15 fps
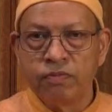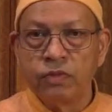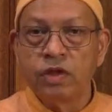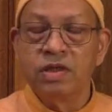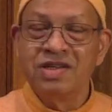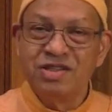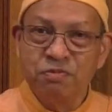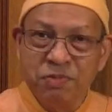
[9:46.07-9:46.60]

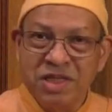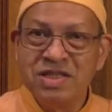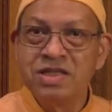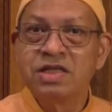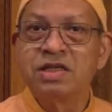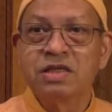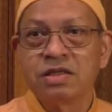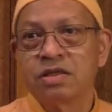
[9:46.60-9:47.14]
This
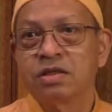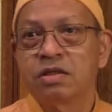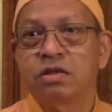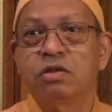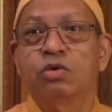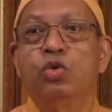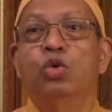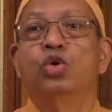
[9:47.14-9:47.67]
picture
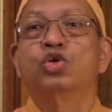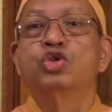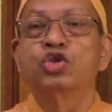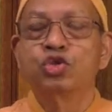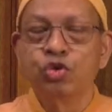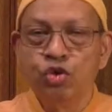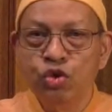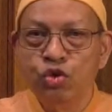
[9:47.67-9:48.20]
goes
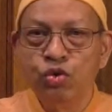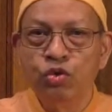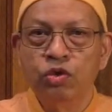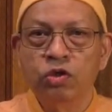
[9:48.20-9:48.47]
to you.